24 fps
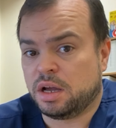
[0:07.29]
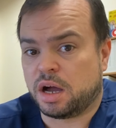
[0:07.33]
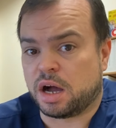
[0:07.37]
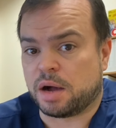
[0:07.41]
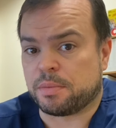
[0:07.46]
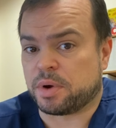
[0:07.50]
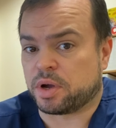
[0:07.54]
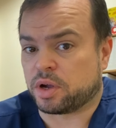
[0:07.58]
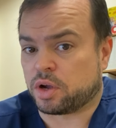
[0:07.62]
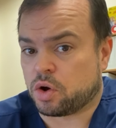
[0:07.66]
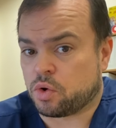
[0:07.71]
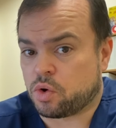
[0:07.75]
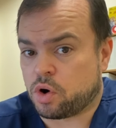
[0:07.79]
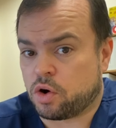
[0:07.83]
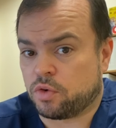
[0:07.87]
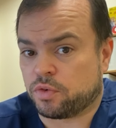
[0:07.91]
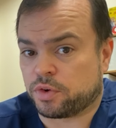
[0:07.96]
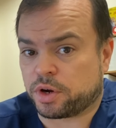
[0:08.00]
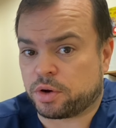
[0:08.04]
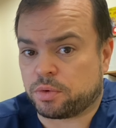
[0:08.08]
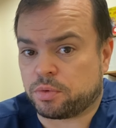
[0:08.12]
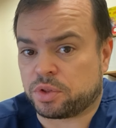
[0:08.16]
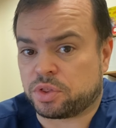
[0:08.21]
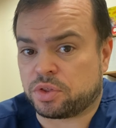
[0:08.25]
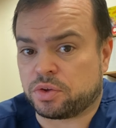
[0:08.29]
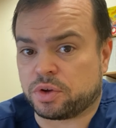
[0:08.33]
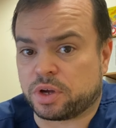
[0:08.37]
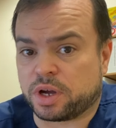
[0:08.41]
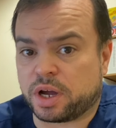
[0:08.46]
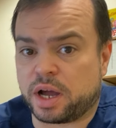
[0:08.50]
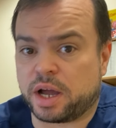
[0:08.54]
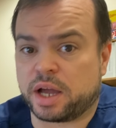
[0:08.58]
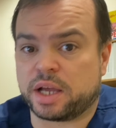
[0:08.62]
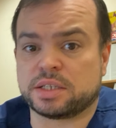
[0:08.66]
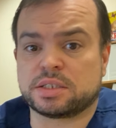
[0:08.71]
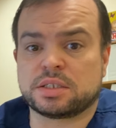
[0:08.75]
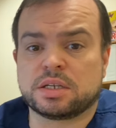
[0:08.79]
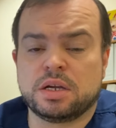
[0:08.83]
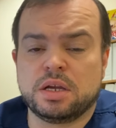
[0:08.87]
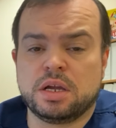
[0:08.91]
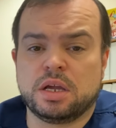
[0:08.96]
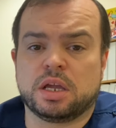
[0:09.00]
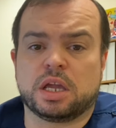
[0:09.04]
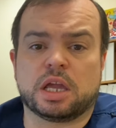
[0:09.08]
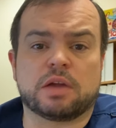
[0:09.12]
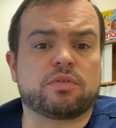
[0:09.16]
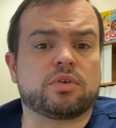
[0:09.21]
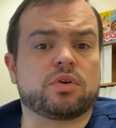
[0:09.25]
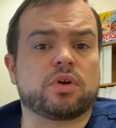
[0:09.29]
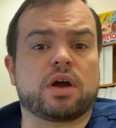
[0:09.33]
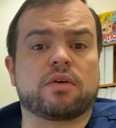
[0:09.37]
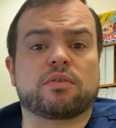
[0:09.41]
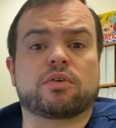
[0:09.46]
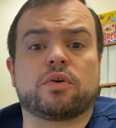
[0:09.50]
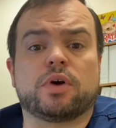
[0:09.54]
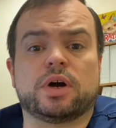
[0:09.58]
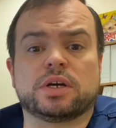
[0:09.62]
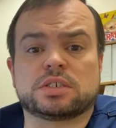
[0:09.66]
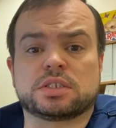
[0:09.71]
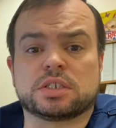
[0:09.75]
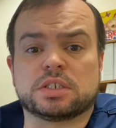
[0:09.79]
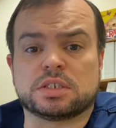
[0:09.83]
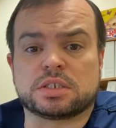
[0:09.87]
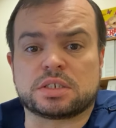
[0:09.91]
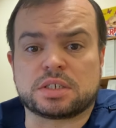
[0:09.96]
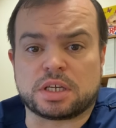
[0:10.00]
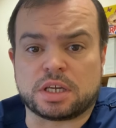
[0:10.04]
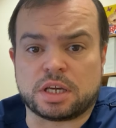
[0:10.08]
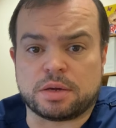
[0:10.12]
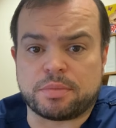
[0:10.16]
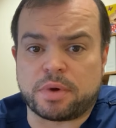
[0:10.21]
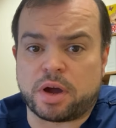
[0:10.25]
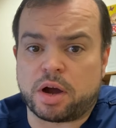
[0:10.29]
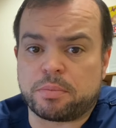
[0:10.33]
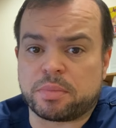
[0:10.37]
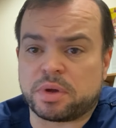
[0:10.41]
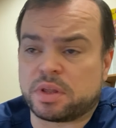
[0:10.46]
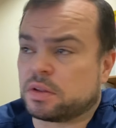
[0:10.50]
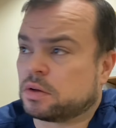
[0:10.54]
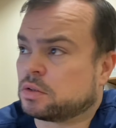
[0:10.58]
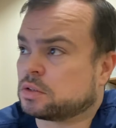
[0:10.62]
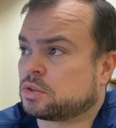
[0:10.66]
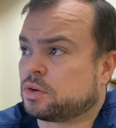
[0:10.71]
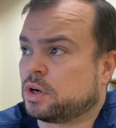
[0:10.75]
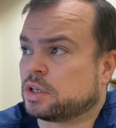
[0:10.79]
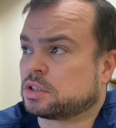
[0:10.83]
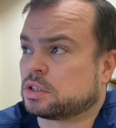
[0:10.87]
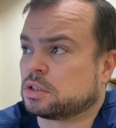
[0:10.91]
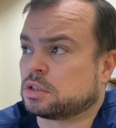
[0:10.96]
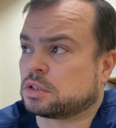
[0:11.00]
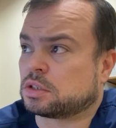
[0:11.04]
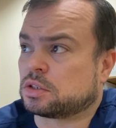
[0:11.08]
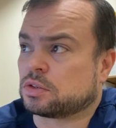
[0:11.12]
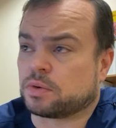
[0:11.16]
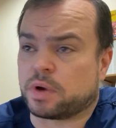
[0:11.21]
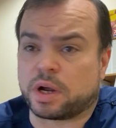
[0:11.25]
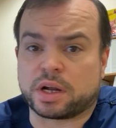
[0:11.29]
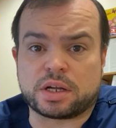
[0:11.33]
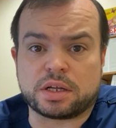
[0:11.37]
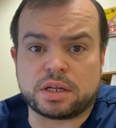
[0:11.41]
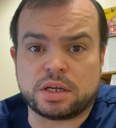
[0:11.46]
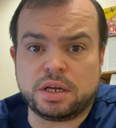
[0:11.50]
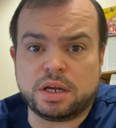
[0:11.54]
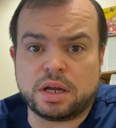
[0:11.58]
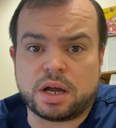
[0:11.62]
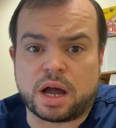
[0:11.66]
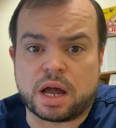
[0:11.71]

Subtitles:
I'm going to go over it with you guys. If you have questions, email me those questions directly.